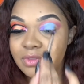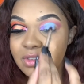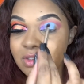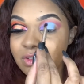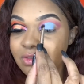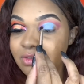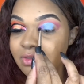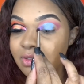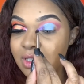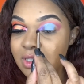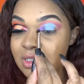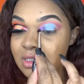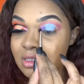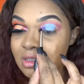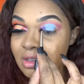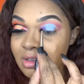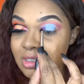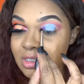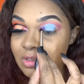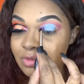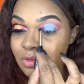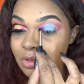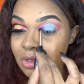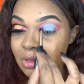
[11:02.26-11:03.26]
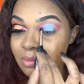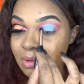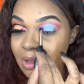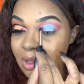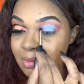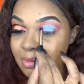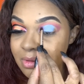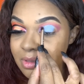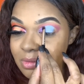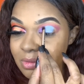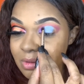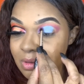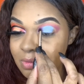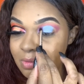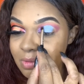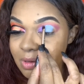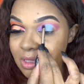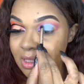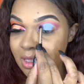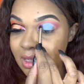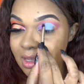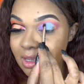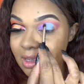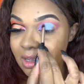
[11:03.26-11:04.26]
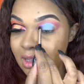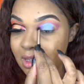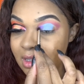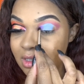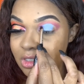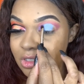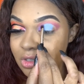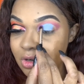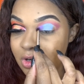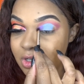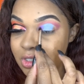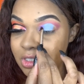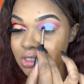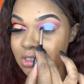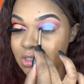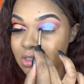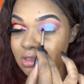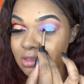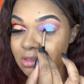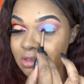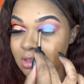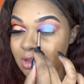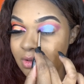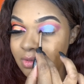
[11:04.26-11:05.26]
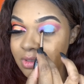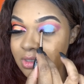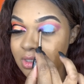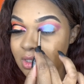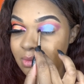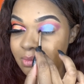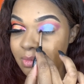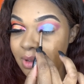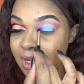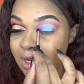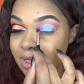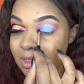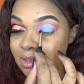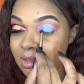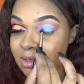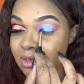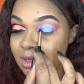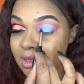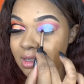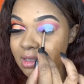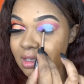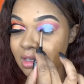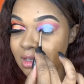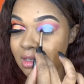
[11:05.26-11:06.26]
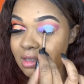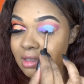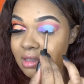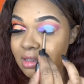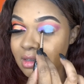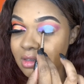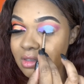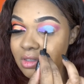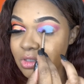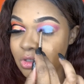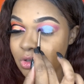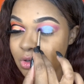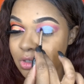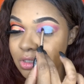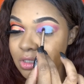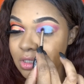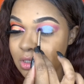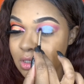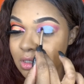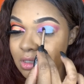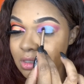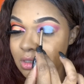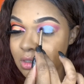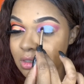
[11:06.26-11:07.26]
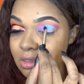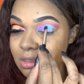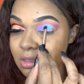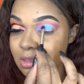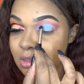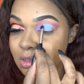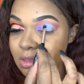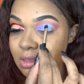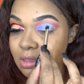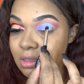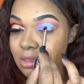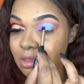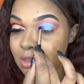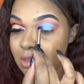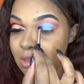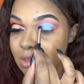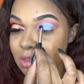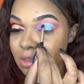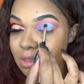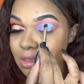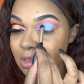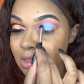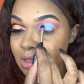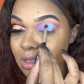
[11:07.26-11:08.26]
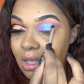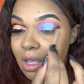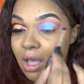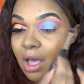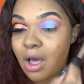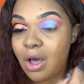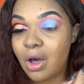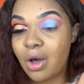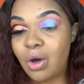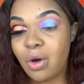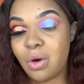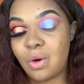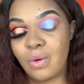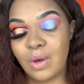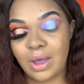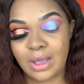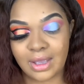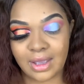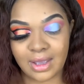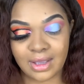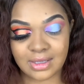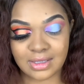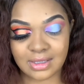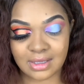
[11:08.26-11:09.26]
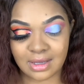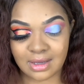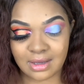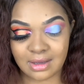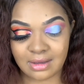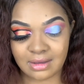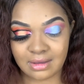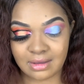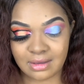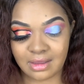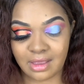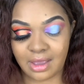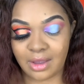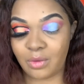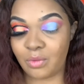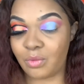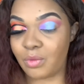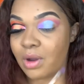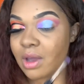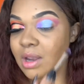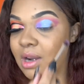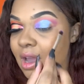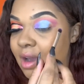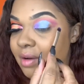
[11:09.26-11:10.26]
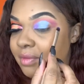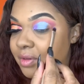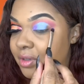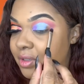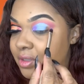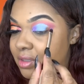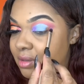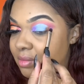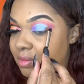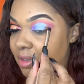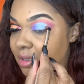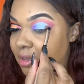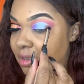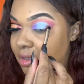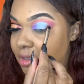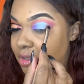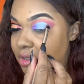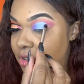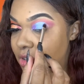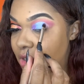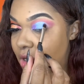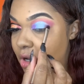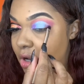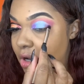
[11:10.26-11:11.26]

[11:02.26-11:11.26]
Flintstones, Fruity Pebbles. What were they charging? That was like back in the day, they couldn't charge anything. Oh, I guess like run after something, like charge.